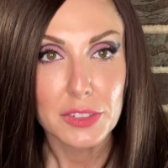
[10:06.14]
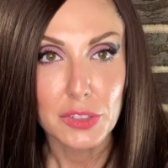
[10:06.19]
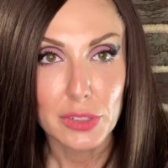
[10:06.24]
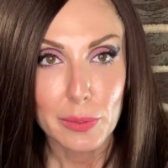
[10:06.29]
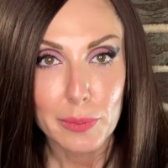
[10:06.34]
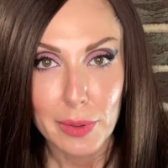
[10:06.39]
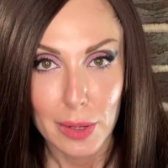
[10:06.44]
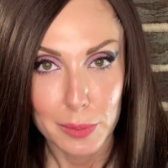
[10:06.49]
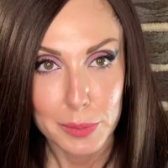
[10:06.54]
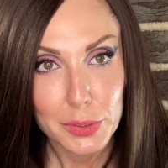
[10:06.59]

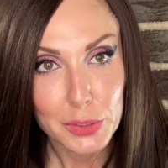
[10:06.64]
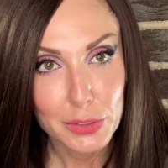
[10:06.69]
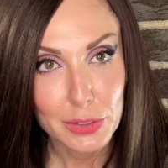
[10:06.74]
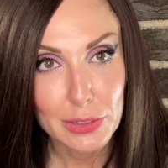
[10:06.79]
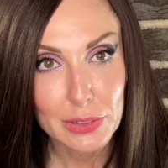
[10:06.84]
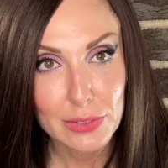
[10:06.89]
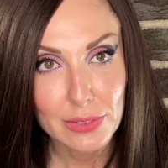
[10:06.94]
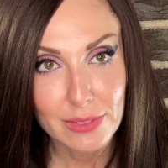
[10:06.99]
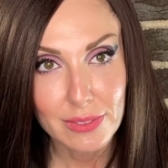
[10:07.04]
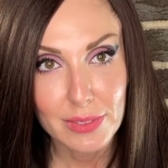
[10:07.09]
dream come
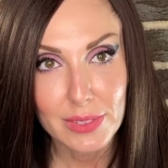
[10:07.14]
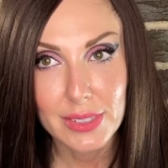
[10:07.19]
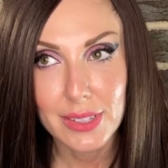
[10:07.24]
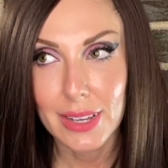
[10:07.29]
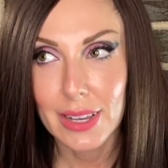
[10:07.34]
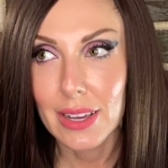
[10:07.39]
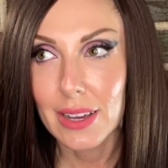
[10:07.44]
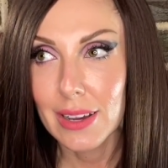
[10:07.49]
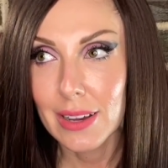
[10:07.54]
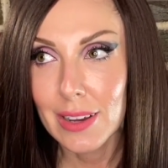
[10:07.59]
true. It was
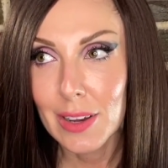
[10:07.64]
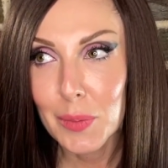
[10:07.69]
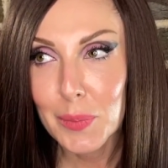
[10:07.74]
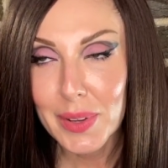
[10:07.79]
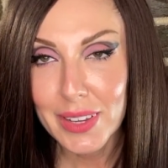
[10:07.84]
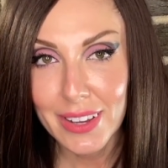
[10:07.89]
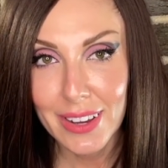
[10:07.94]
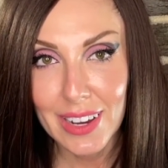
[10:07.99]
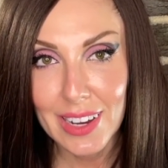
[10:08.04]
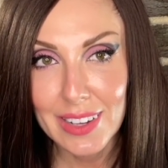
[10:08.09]
like, oh
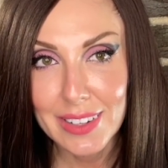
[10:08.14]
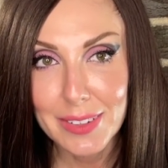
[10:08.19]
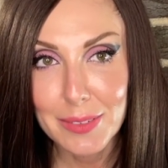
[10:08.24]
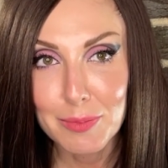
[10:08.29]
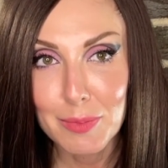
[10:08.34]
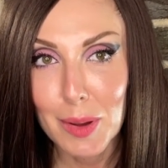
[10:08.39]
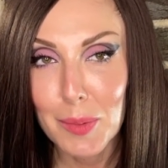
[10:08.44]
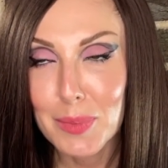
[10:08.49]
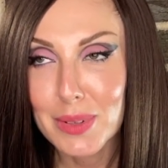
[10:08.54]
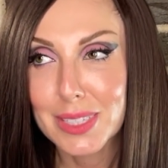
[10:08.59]
my God,
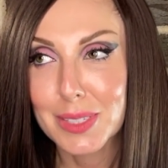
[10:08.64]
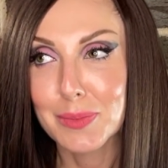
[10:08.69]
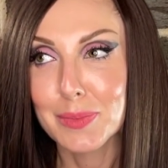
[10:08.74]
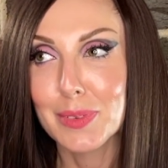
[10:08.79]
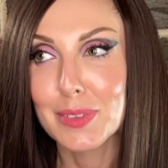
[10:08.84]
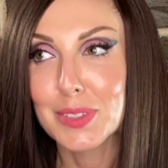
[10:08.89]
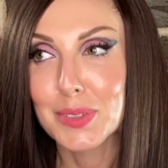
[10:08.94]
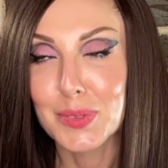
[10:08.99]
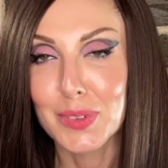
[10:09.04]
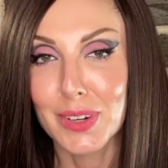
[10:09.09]
Muppets Most